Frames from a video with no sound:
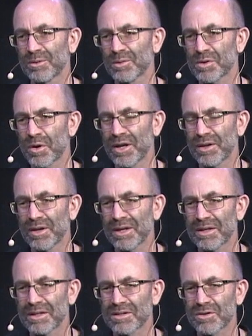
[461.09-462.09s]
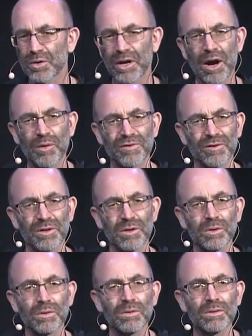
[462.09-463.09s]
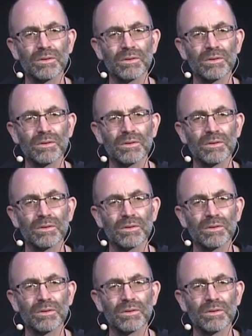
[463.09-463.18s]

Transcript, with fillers: Was there anything that stood out for you?